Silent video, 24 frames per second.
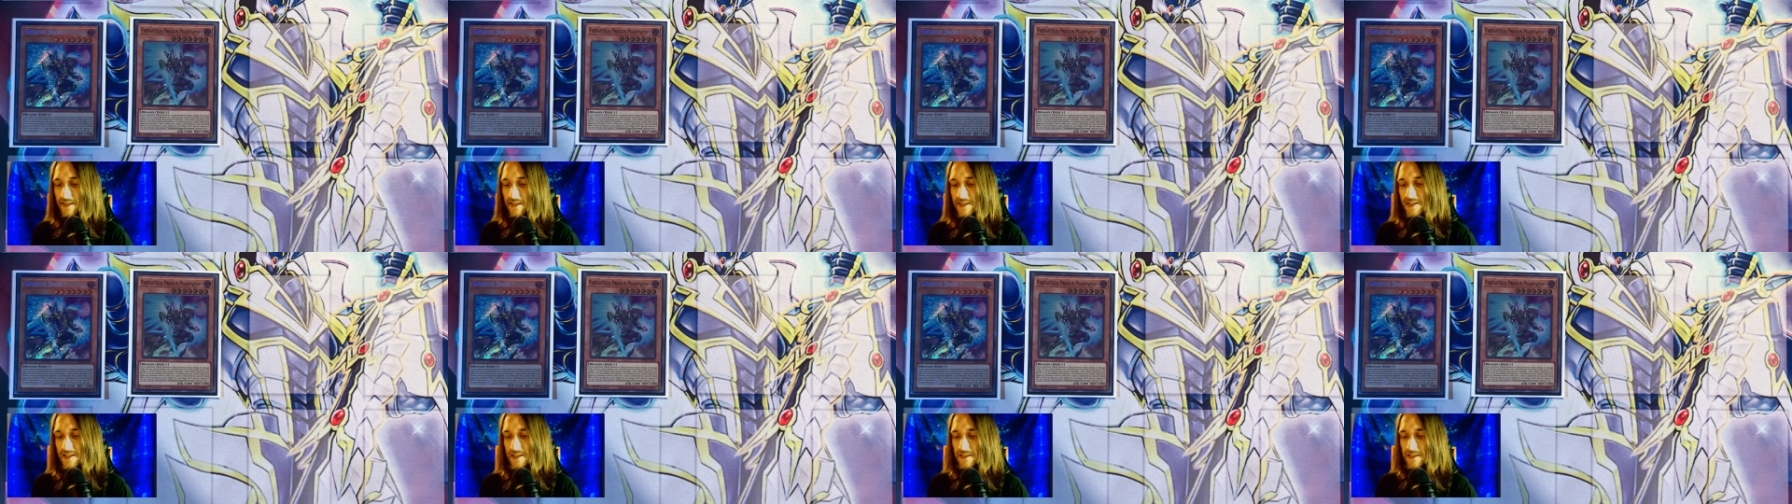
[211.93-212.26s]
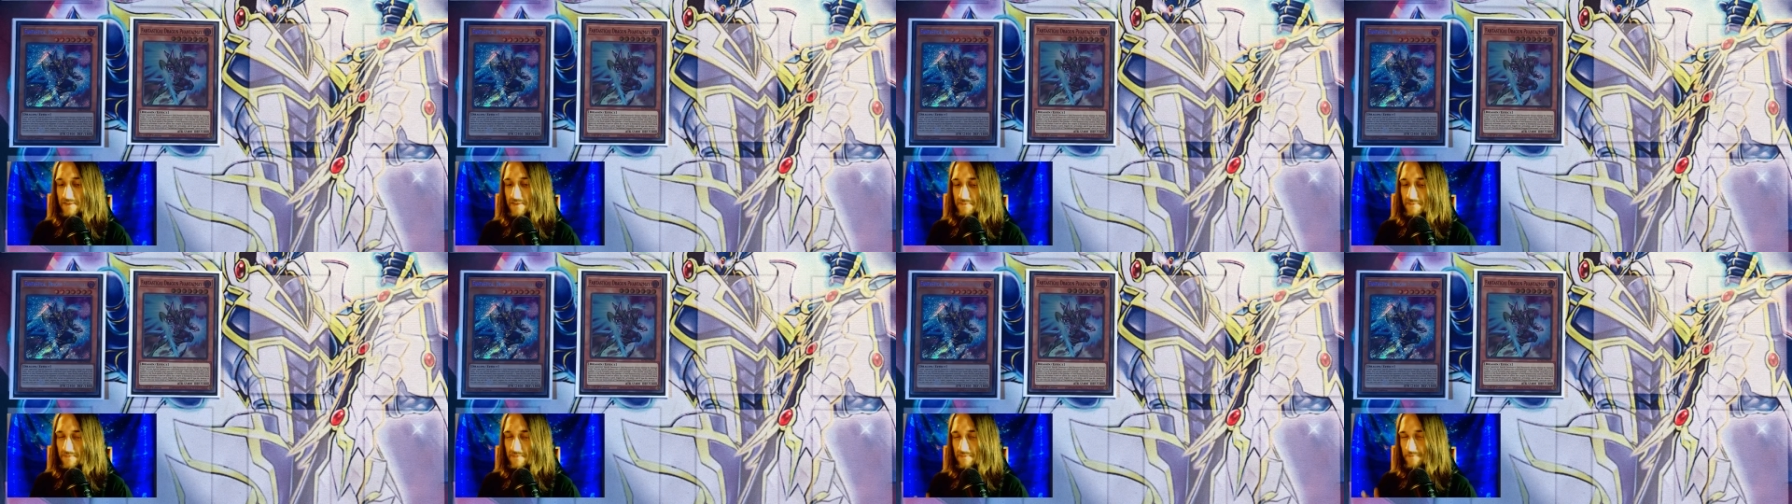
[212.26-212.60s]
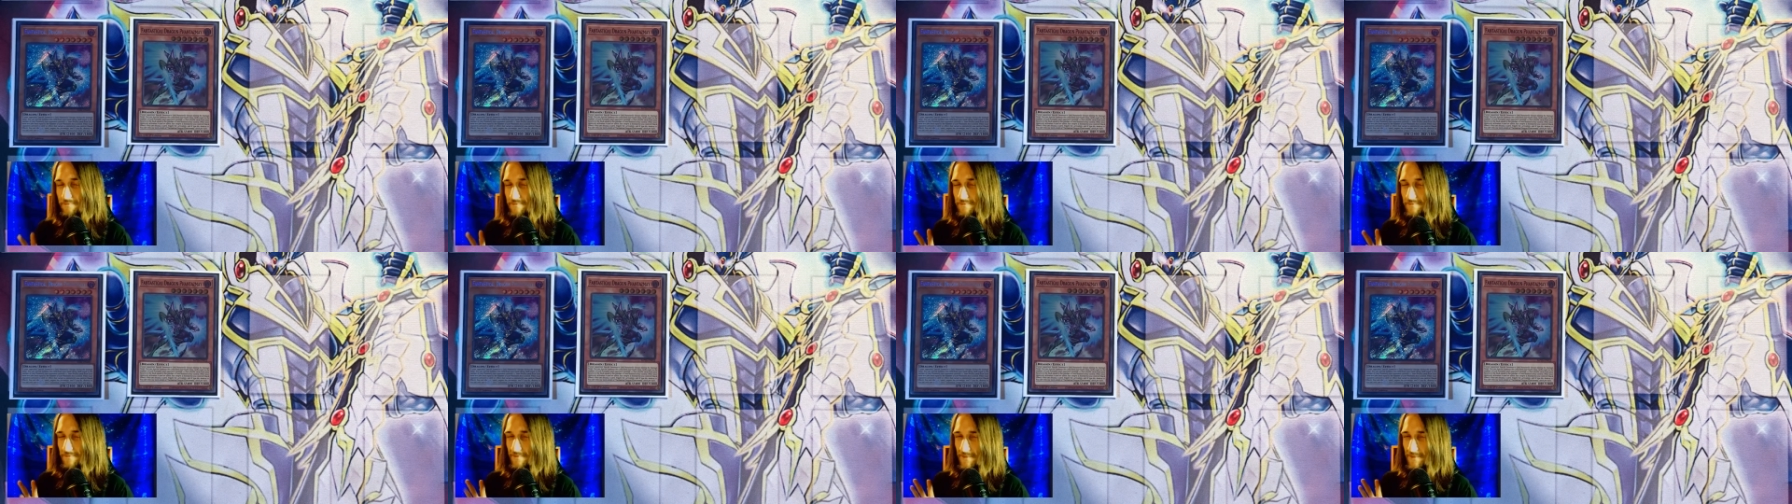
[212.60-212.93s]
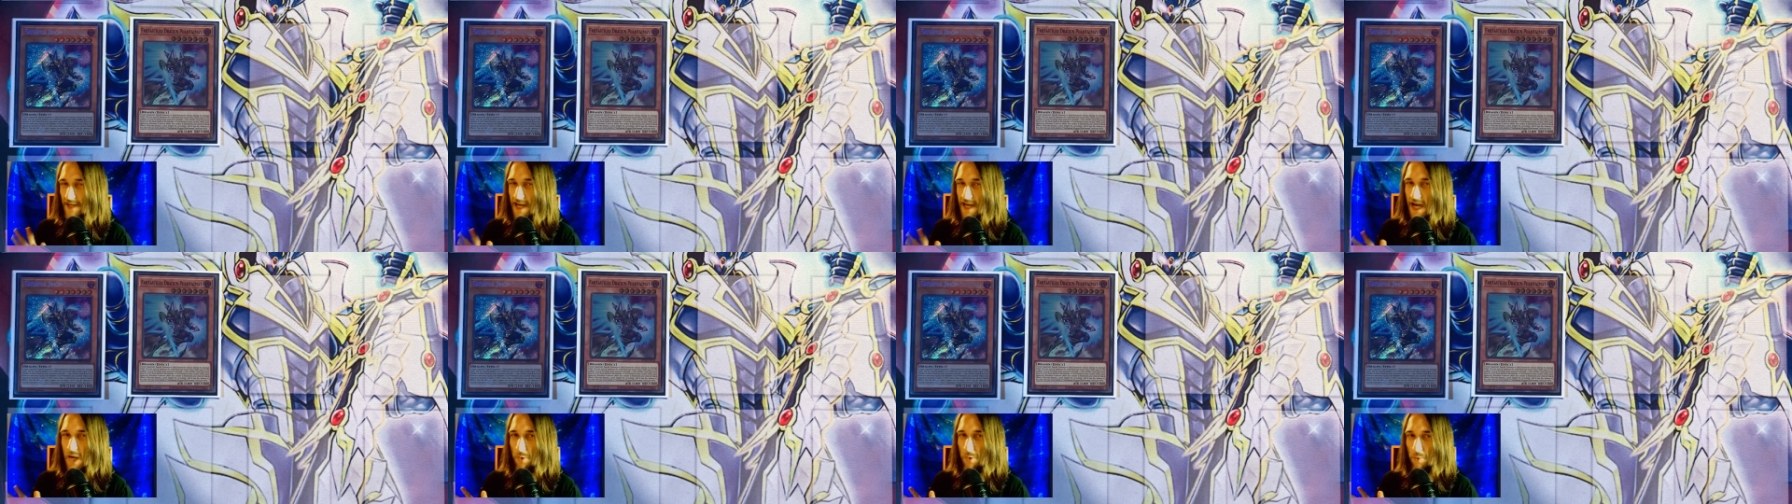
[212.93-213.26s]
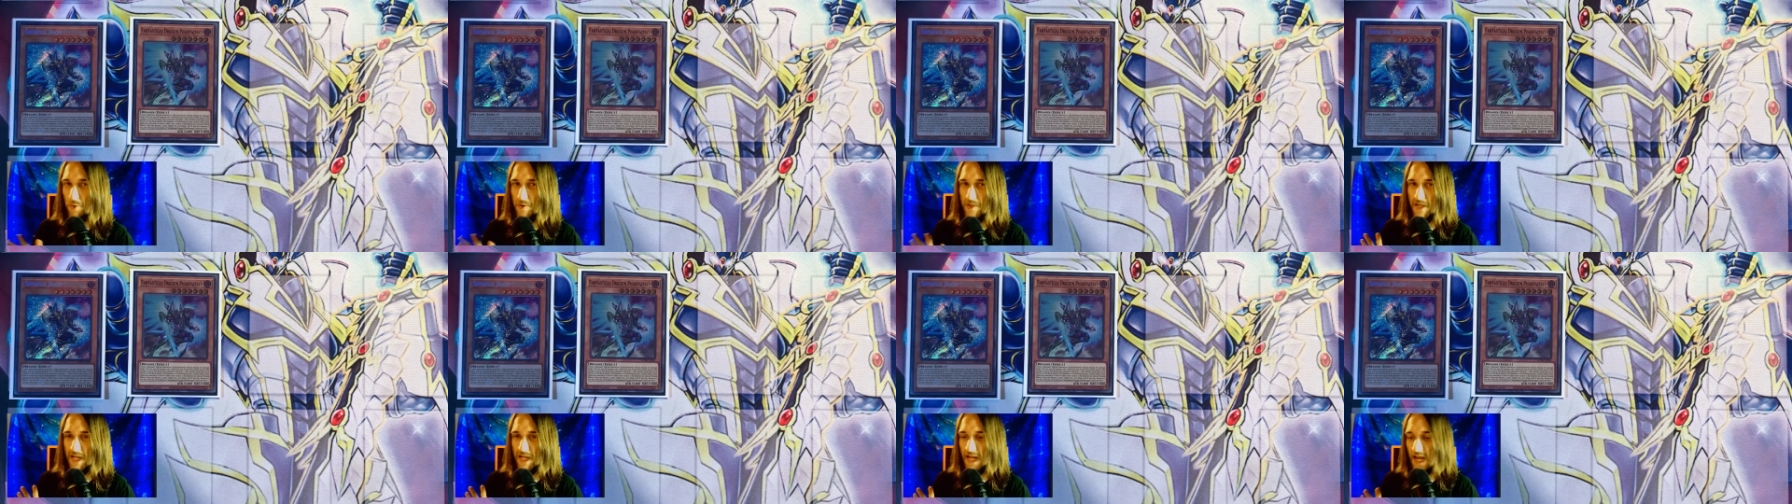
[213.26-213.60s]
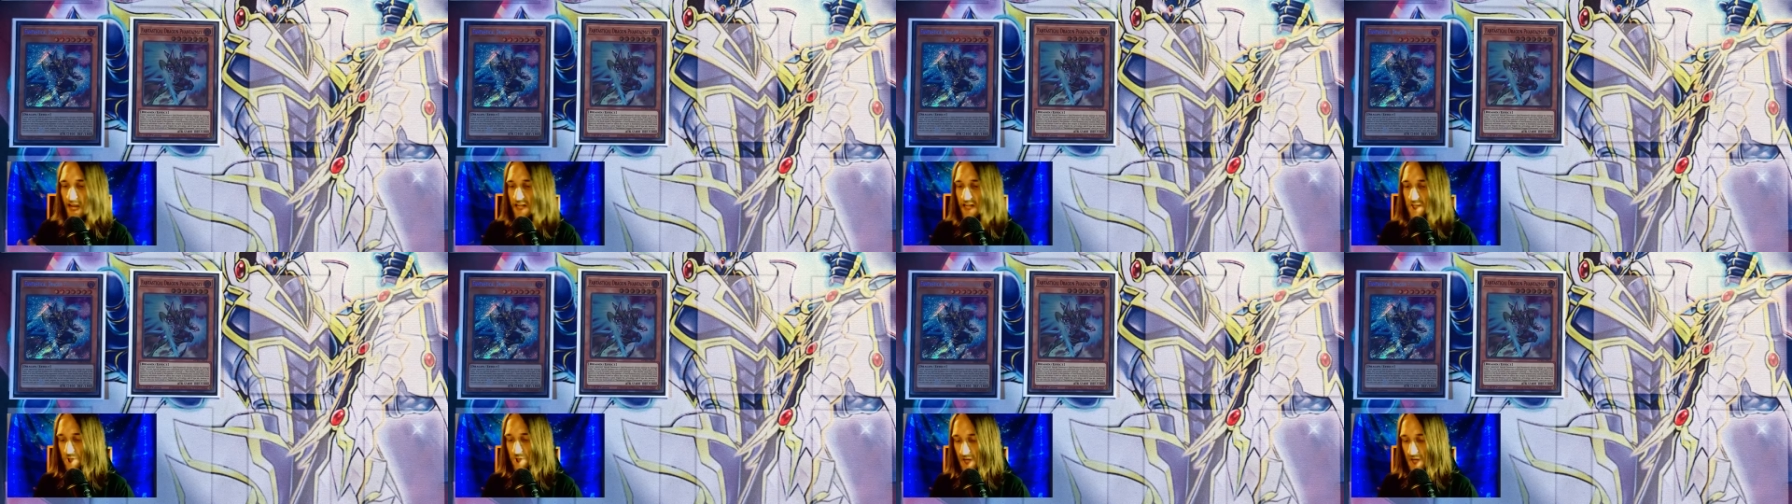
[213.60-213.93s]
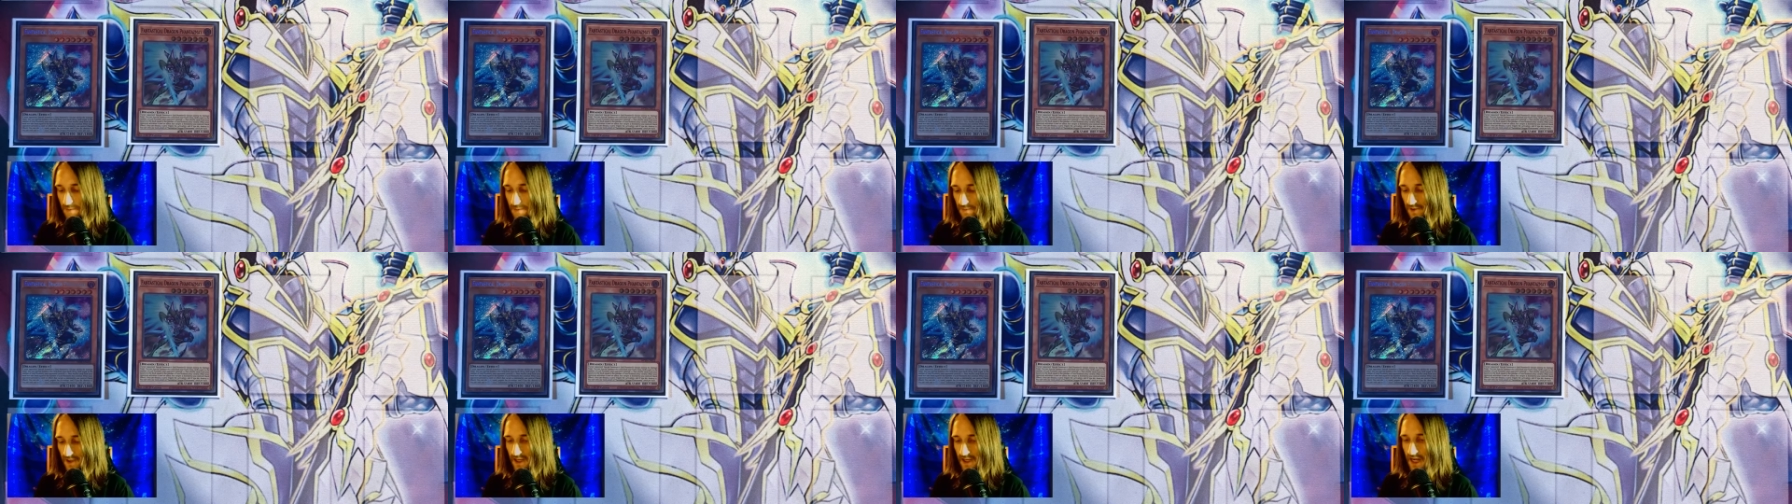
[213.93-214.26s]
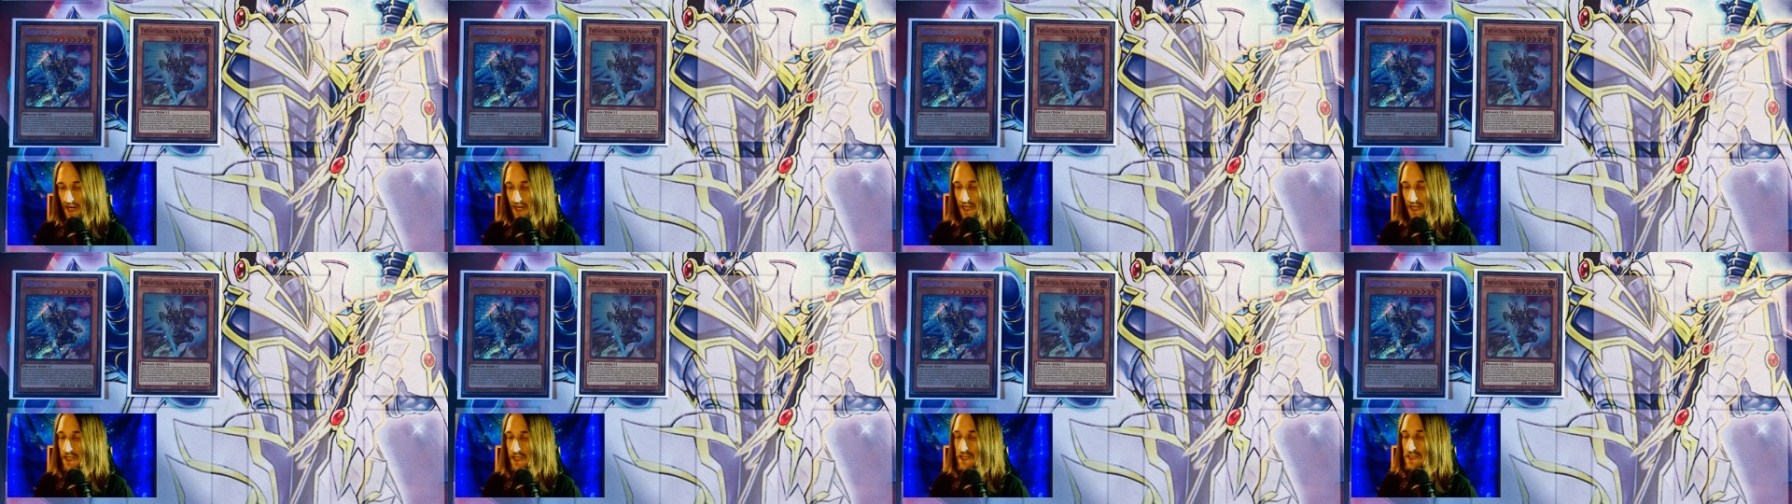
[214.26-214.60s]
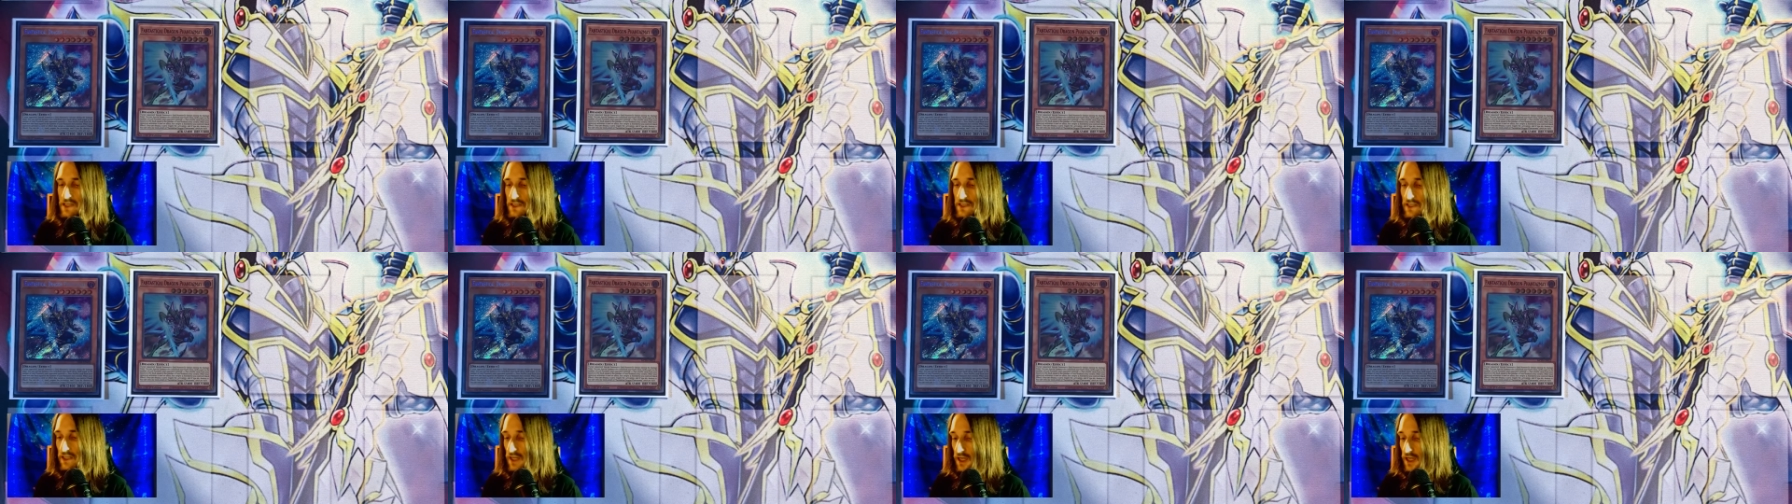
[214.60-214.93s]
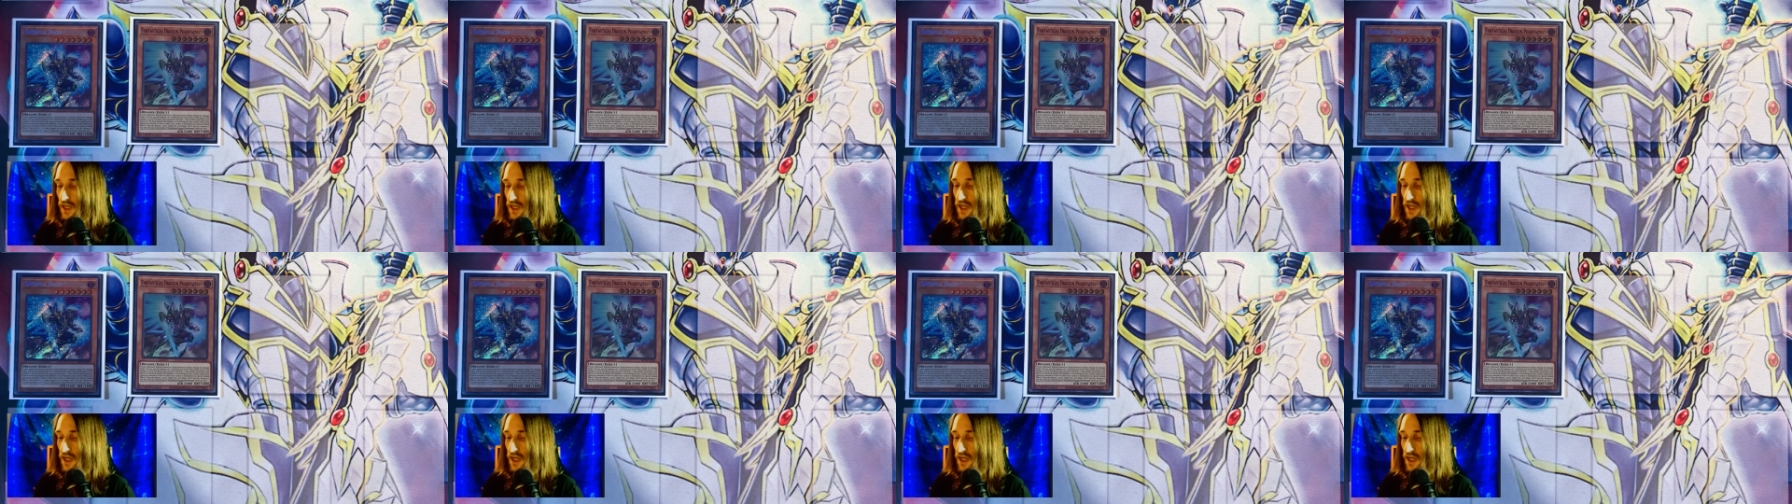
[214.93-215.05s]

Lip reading: He's not really a hand trap, but kind of is.